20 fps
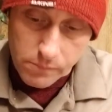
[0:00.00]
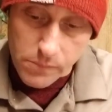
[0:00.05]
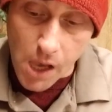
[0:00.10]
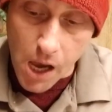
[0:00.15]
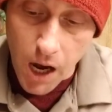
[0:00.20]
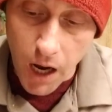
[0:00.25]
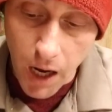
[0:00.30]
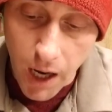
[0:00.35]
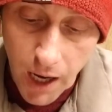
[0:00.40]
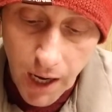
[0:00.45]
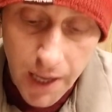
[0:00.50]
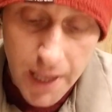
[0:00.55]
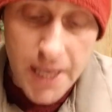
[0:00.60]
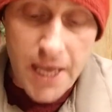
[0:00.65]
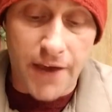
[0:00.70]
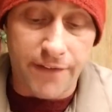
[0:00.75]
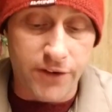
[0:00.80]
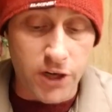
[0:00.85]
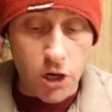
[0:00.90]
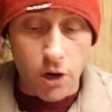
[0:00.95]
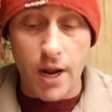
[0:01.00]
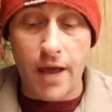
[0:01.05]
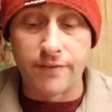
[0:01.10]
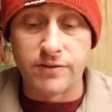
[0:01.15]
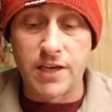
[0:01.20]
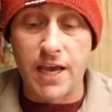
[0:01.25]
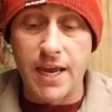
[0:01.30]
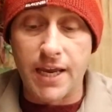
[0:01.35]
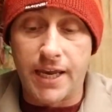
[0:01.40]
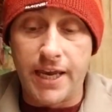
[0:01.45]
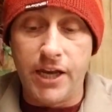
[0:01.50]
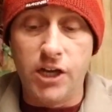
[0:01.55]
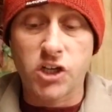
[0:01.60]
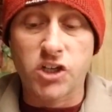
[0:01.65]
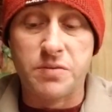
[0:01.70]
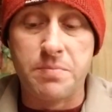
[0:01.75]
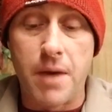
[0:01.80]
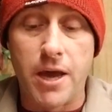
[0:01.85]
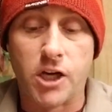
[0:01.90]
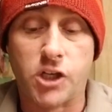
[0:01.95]
If you don't have tank
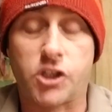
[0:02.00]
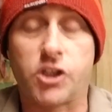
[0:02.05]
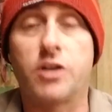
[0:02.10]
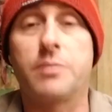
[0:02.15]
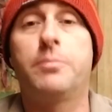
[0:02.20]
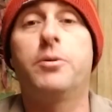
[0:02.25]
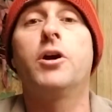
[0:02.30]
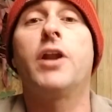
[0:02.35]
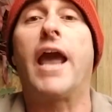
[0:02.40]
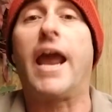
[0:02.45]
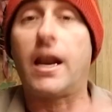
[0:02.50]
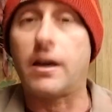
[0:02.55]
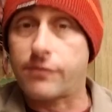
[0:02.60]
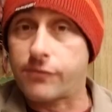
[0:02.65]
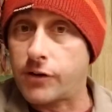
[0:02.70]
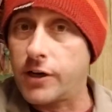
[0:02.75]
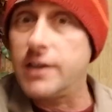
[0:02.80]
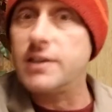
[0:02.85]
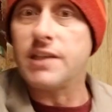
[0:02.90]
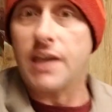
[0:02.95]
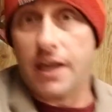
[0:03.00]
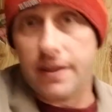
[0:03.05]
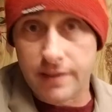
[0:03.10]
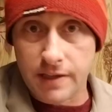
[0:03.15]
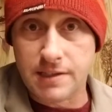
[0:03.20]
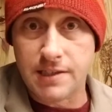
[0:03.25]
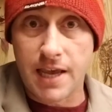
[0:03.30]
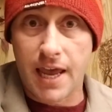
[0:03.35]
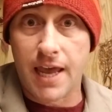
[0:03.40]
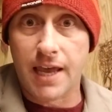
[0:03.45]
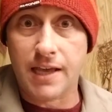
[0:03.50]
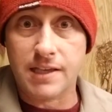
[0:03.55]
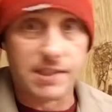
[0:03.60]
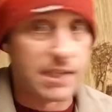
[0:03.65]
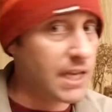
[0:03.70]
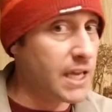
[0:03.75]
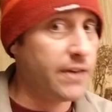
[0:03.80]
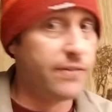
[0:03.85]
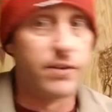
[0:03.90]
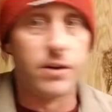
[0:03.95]
heaters, make sure to put antifreeze in the tanks,
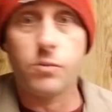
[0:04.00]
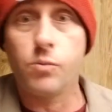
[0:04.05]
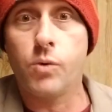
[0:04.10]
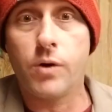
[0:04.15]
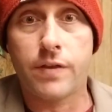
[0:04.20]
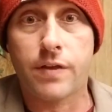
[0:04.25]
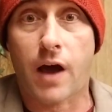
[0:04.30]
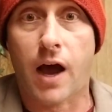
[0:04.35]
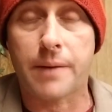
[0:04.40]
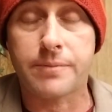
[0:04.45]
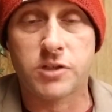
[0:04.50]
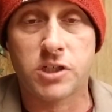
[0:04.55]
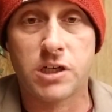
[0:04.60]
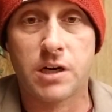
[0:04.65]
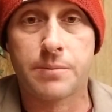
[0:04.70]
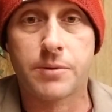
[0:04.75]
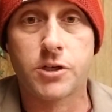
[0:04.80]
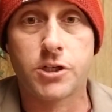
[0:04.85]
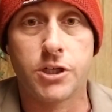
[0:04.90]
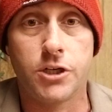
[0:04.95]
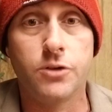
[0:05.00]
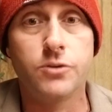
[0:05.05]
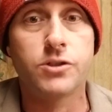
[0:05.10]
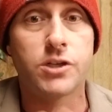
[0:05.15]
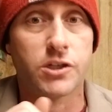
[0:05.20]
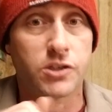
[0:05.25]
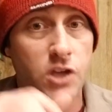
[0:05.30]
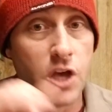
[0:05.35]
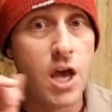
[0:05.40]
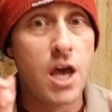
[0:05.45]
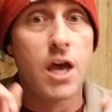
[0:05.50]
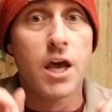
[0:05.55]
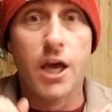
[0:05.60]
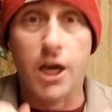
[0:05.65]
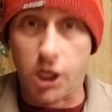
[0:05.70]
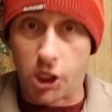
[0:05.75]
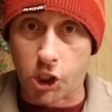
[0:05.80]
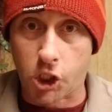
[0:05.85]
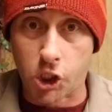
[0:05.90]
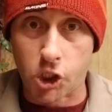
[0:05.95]
even with option number 2. Just
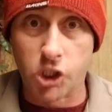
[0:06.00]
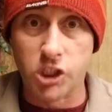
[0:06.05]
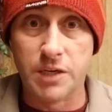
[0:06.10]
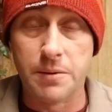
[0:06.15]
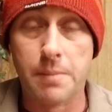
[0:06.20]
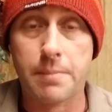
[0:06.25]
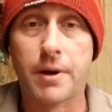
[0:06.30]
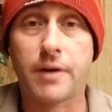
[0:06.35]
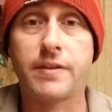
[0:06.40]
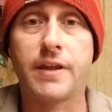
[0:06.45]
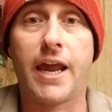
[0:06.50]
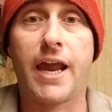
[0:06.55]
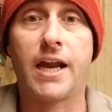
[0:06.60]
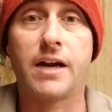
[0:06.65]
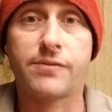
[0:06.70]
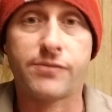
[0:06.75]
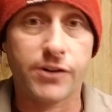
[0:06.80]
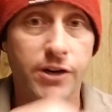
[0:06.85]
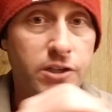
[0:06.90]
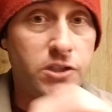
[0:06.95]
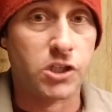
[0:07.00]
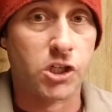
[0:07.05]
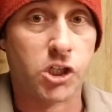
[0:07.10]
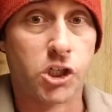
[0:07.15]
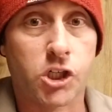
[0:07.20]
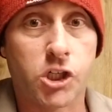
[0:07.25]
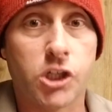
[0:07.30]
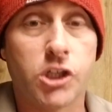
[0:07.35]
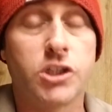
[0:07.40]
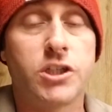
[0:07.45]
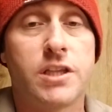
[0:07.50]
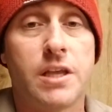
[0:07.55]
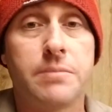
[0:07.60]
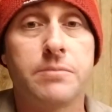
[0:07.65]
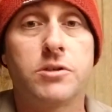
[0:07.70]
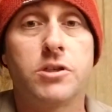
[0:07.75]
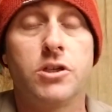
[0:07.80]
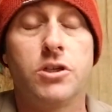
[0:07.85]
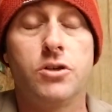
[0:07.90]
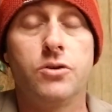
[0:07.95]
encourage them about the antifreeze. Encourage them
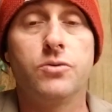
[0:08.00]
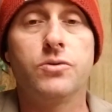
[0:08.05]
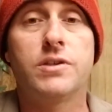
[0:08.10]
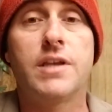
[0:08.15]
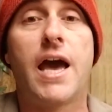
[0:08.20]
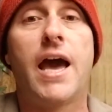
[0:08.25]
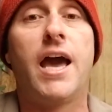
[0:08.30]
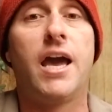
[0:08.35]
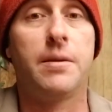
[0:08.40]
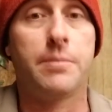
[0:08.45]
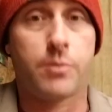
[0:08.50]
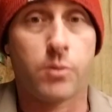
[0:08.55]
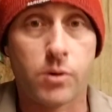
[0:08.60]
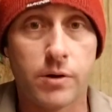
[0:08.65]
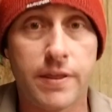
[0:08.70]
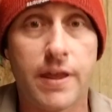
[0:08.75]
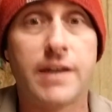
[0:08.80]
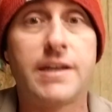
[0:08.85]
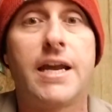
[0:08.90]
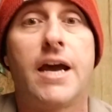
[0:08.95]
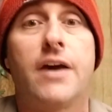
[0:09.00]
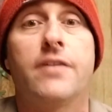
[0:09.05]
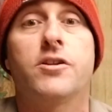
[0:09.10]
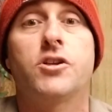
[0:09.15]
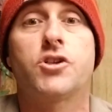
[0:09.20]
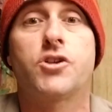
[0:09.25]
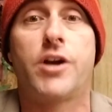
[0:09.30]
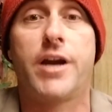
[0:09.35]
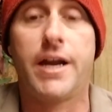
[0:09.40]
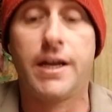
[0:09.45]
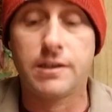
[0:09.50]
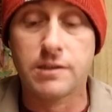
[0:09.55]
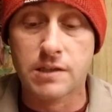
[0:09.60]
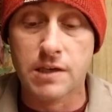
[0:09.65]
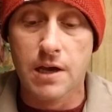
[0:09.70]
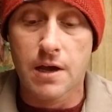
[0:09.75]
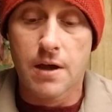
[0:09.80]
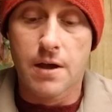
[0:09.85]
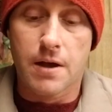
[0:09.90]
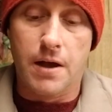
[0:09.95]
to use that and pour that down the drains.
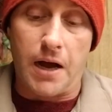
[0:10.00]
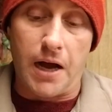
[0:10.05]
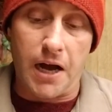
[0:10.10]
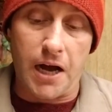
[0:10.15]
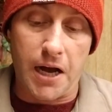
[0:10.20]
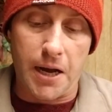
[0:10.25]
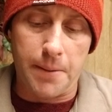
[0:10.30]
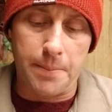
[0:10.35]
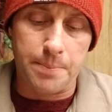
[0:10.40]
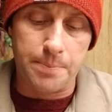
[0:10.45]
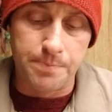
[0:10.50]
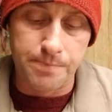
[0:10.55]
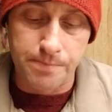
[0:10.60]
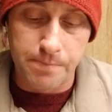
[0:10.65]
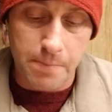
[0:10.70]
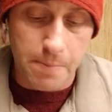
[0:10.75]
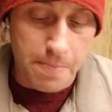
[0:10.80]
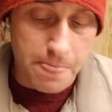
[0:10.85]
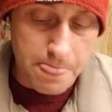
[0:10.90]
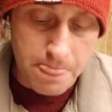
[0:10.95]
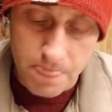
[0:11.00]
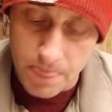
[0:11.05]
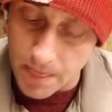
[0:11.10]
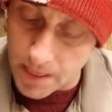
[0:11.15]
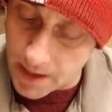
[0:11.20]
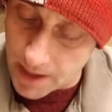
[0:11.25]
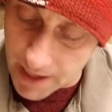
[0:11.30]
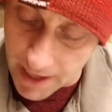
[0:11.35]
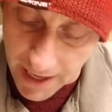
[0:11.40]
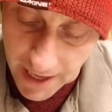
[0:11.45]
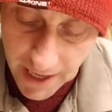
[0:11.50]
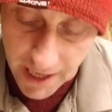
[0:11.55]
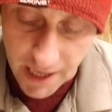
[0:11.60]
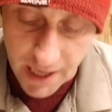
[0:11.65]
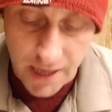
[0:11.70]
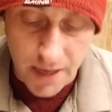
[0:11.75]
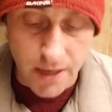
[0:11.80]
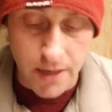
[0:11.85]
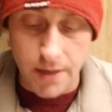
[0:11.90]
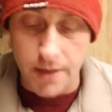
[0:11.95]

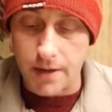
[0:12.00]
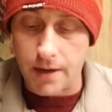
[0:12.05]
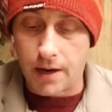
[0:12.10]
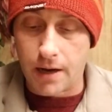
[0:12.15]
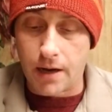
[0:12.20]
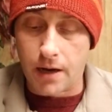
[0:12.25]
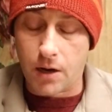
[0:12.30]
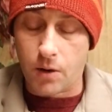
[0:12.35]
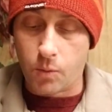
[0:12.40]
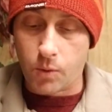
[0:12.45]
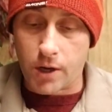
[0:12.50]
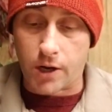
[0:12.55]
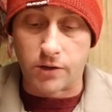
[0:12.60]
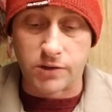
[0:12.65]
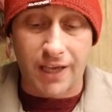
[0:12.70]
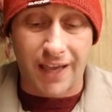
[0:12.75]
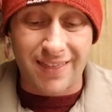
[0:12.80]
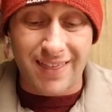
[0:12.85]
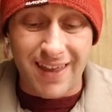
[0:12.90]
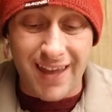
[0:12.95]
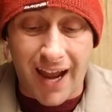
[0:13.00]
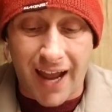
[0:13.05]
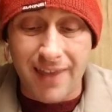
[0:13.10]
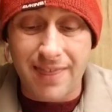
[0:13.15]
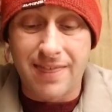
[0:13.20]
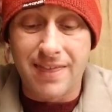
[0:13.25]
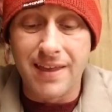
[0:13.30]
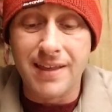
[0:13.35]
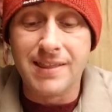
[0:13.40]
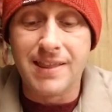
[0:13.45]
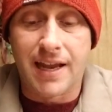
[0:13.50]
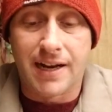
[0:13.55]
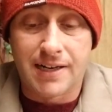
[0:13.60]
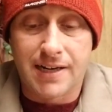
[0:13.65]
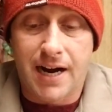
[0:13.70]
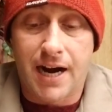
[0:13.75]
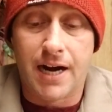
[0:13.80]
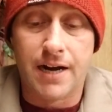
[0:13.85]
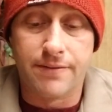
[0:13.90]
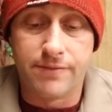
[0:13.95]
And what else? I think that
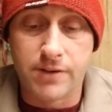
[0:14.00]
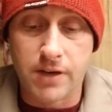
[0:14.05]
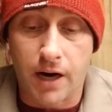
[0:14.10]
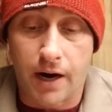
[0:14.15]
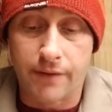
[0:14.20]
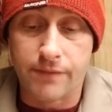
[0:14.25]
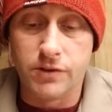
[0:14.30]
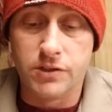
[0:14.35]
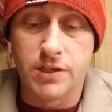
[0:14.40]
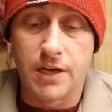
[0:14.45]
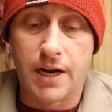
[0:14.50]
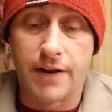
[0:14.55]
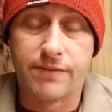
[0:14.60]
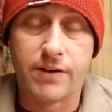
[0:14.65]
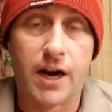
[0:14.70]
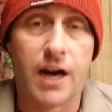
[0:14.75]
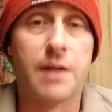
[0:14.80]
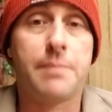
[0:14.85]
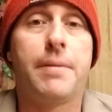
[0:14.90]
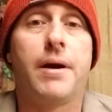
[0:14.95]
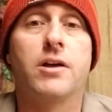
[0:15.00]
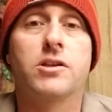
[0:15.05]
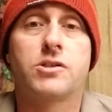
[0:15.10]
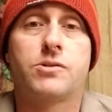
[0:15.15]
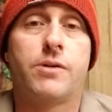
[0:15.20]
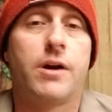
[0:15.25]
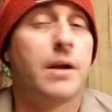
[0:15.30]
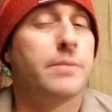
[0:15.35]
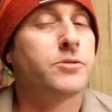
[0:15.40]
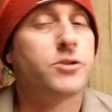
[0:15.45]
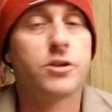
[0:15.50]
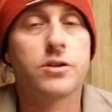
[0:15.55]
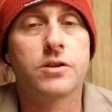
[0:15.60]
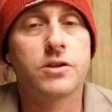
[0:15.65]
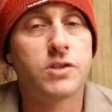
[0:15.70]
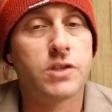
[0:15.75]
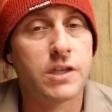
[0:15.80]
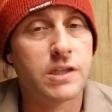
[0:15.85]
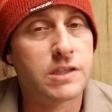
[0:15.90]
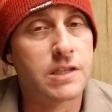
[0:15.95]
kind of covers it. I've kind of bounced around. I'm sure
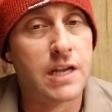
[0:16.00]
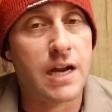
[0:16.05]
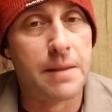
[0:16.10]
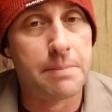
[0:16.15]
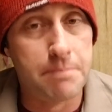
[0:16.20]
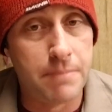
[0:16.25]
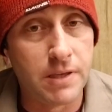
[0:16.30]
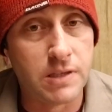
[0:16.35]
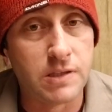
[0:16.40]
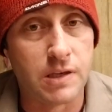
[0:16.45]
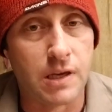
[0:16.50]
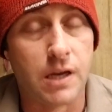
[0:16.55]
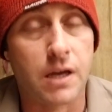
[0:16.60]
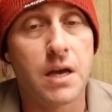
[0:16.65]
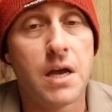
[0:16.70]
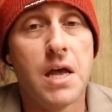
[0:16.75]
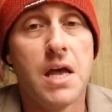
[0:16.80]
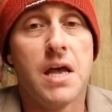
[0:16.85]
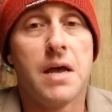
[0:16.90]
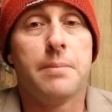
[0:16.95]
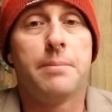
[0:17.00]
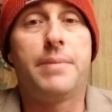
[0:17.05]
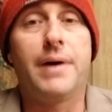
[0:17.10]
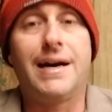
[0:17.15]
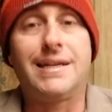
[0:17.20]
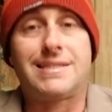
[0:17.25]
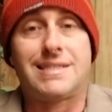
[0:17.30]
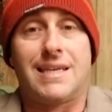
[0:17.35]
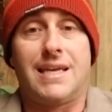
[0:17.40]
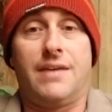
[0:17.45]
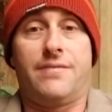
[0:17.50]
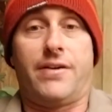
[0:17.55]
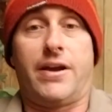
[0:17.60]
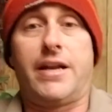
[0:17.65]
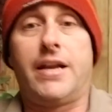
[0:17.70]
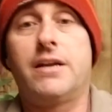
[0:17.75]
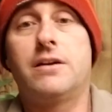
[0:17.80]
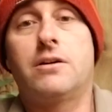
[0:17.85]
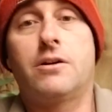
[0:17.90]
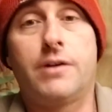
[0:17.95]
there's things that I'm missing. But if I
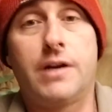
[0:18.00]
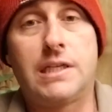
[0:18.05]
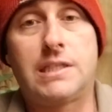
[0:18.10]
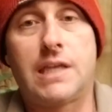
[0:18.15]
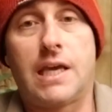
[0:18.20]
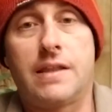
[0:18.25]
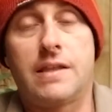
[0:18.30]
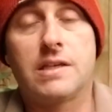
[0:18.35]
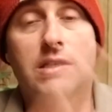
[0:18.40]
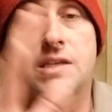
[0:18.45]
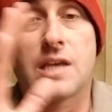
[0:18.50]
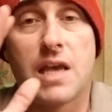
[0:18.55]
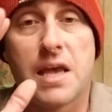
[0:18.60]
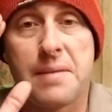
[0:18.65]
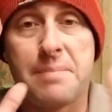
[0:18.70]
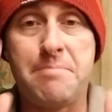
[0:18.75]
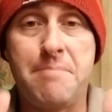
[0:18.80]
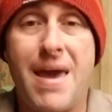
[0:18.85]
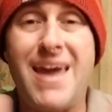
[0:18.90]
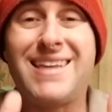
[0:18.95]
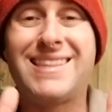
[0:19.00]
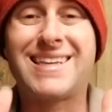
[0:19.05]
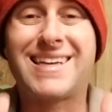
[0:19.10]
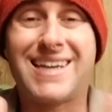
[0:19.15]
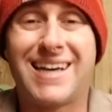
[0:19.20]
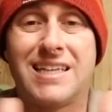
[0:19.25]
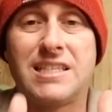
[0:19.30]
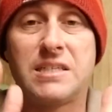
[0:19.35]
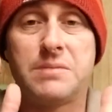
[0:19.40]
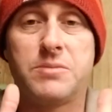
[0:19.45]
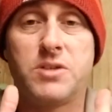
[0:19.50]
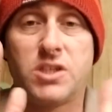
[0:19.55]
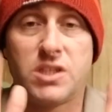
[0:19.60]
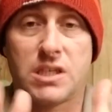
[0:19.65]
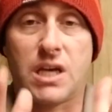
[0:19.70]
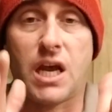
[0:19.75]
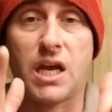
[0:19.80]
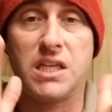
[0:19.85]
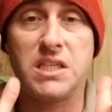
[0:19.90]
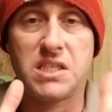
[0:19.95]
didn't already say this, make the customer
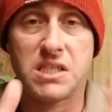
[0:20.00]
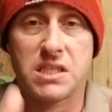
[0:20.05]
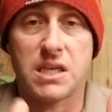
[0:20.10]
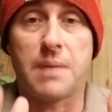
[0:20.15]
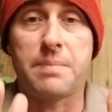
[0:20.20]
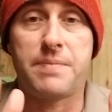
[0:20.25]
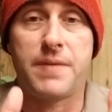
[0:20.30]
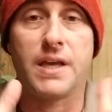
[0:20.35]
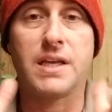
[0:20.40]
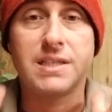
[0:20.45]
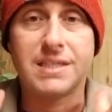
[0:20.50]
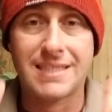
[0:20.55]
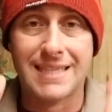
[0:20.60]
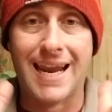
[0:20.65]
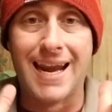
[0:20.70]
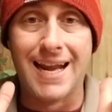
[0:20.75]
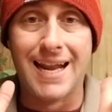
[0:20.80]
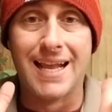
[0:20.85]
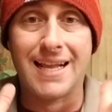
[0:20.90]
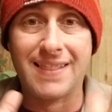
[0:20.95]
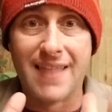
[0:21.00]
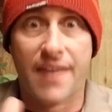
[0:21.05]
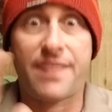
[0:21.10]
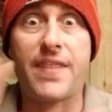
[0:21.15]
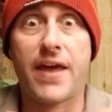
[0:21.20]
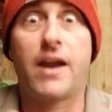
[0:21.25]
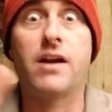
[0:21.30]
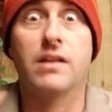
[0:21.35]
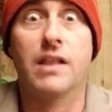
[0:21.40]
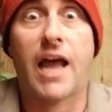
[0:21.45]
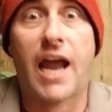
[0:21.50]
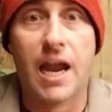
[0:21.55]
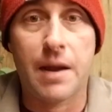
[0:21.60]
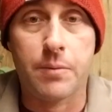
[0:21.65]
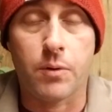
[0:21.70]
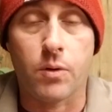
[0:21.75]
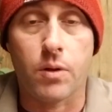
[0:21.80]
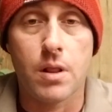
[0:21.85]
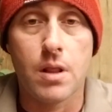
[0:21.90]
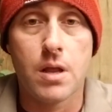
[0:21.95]
sign something stating that they are
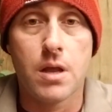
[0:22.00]
liable.